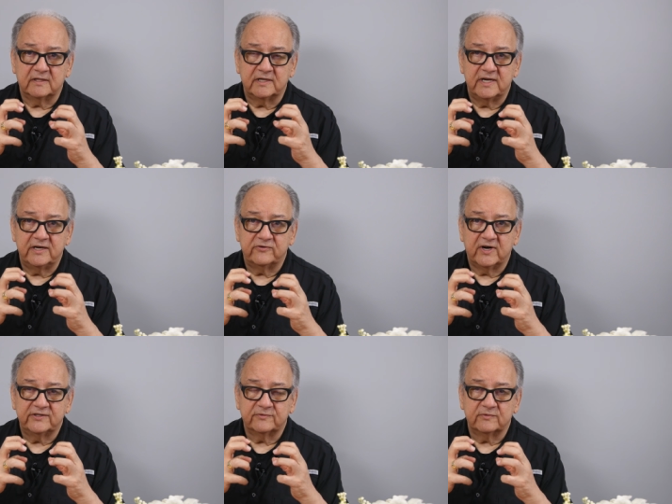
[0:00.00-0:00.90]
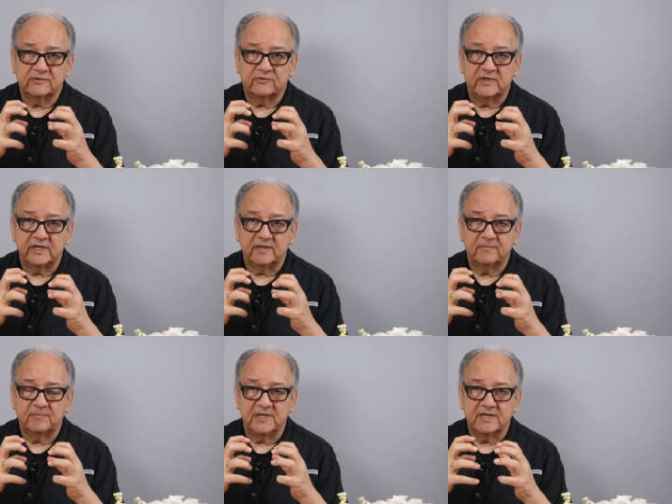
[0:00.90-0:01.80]
The dendrites will shrink
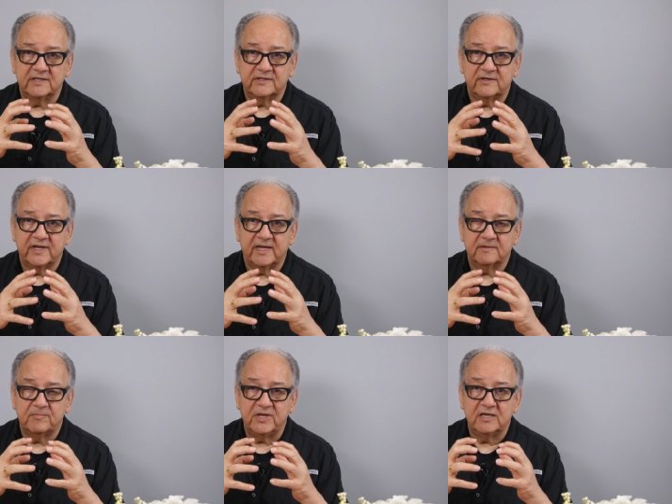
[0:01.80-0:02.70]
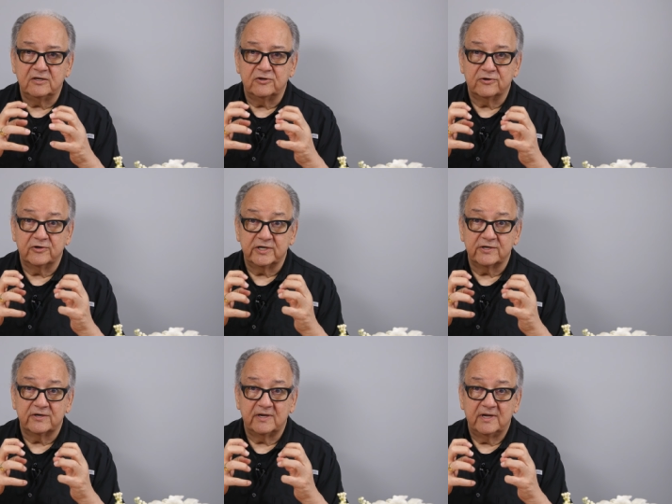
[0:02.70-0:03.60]
because they're not being
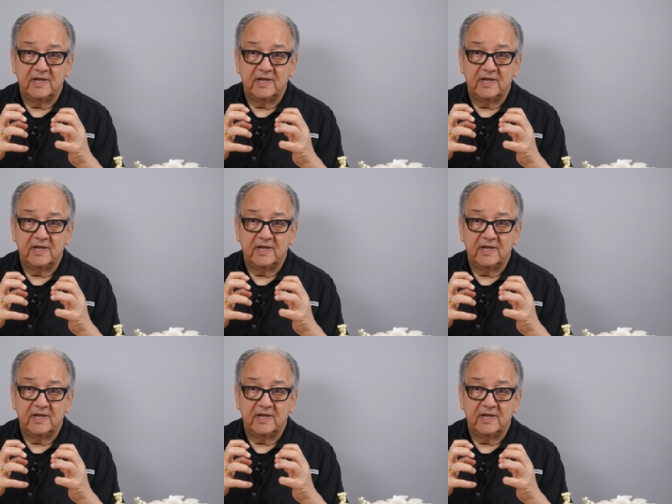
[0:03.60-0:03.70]
nourished.